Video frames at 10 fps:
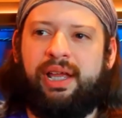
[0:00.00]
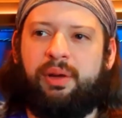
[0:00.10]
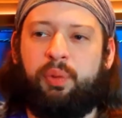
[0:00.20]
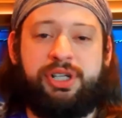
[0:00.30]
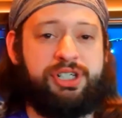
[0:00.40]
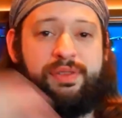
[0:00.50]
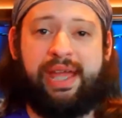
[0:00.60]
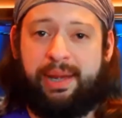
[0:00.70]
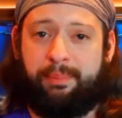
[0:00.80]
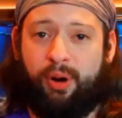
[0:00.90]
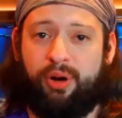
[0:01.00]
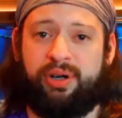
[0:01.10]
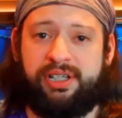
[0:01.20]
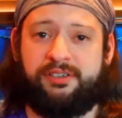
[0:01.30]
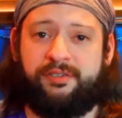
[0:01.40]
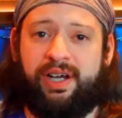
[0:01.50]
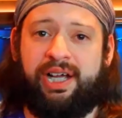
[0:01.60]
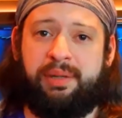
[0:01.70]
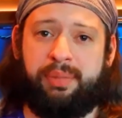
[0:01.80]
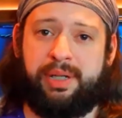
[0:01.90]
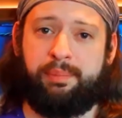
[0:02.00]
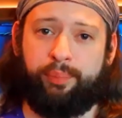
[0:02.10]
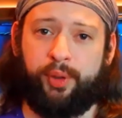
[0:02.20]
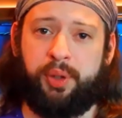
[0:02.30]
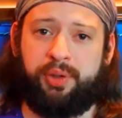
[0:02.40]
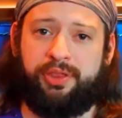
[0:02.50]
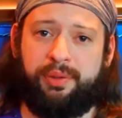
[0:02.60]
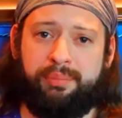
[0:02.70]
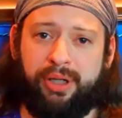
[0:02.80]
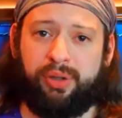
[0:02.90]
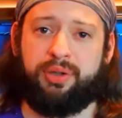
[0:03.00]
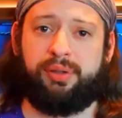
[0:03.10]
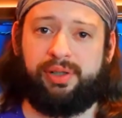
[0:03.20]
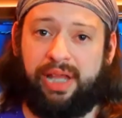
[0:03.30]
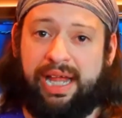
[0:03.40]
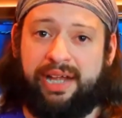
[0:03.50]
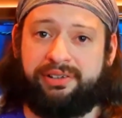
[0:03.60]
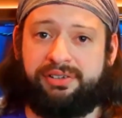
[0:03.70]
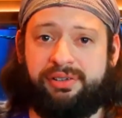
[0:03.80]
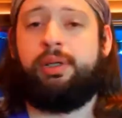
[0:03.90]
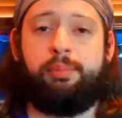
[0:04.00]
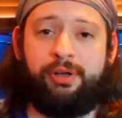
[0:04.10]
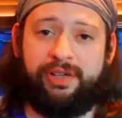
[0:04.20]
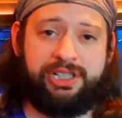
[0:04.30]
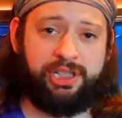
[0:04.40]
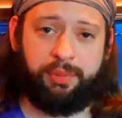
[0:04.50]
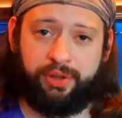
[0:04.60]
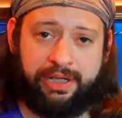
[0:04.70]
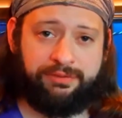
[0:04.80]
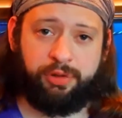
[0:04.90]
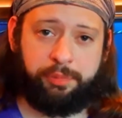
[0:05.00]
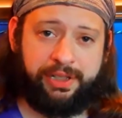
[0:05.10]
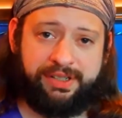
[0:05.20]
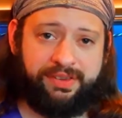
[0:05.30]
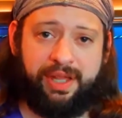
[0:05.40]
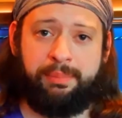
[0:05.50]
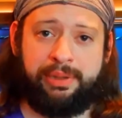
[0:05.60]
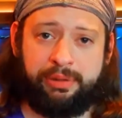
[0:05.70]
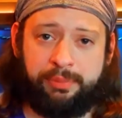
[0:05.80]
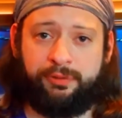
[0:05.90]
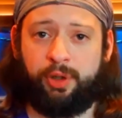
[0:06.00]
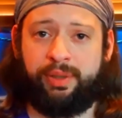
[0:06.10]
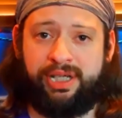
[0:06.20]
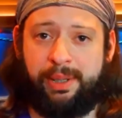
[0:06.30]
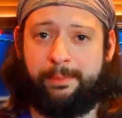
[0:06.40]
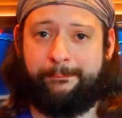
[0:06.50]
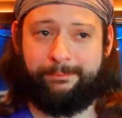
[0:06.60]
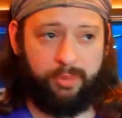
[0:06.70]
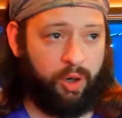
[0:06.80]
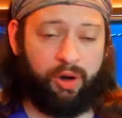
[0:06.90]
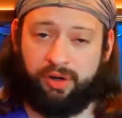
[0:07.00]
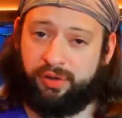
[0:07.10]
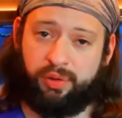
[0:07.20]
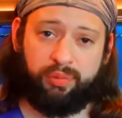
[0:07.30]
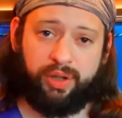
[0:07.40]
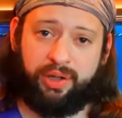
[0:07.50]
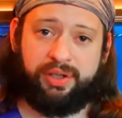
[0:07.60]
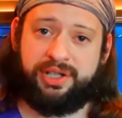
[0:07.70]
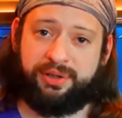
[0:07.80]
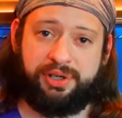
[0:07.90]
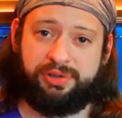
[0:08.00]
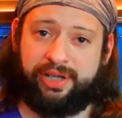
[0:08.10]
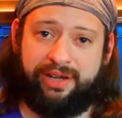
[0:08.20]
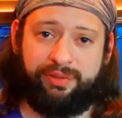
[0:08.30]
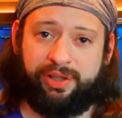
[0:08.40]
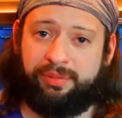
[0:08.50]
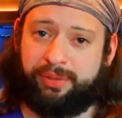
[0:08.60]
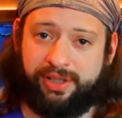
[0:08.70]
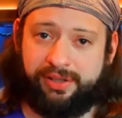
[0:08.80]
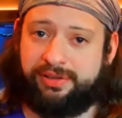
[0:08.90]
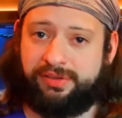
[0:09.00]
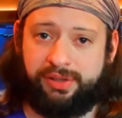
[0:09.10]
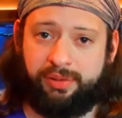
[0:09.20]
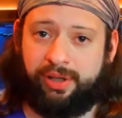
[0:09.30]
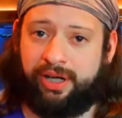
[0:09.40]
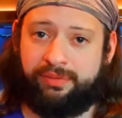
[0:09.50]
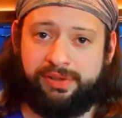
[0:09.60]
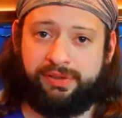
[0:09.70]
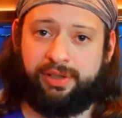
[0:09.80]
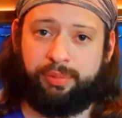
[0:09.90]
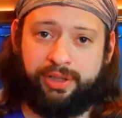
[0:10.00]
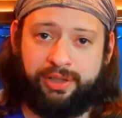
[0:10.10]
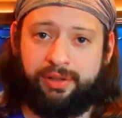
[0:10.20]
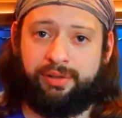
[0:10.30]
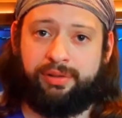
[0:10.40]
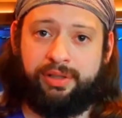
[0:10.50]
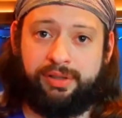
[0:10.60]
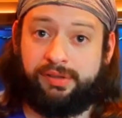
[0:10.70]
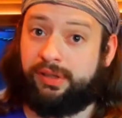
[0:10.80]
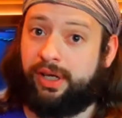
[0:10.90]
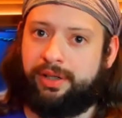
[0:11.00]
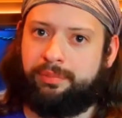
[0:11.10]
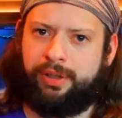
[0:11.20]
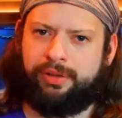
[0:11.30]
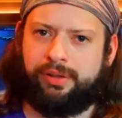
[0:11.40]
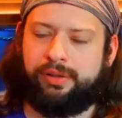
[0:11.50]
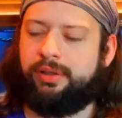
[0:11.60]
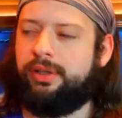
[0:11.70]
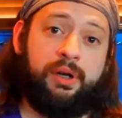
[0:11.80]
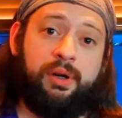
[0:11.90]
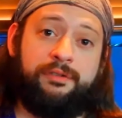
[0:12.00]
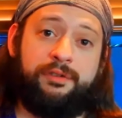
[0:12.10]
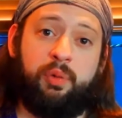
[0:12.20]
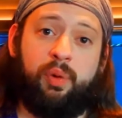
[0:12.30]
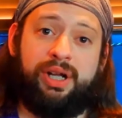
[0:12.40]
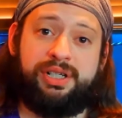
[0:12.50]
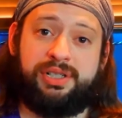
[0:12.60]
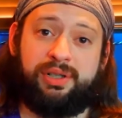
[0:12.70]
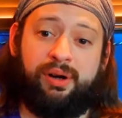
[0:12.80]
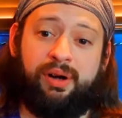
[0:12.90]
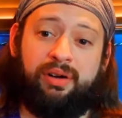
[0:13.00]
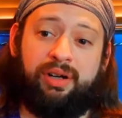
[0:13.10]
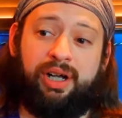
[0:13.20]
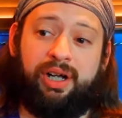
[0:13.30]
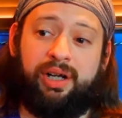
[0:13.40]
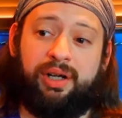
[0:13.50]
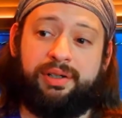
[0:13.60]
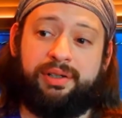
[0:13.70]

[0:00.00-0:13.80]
which that part is fine, but it broke the mirror glass. But eventually we're going to have to replace that mirror before we get onto the road and start traveling because, you know, obviously we need a side mirror. So if you watched our